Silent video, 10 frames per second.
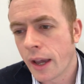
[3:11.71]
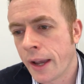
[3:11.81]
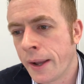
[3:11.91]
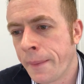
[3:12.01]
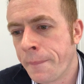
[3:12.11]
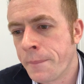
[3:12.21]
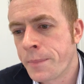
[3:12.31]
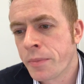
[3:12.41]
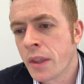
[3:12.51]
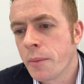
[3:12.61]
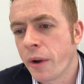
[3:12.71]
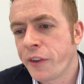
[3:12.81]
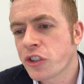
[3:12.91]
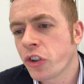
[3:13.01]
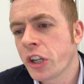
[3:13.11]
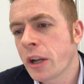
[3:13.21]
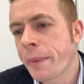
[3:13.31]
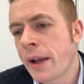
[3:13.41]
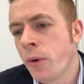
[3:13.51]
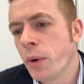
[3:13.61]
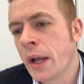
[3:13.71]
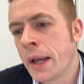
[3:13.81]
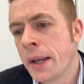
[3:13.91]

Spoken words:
But if you're talking about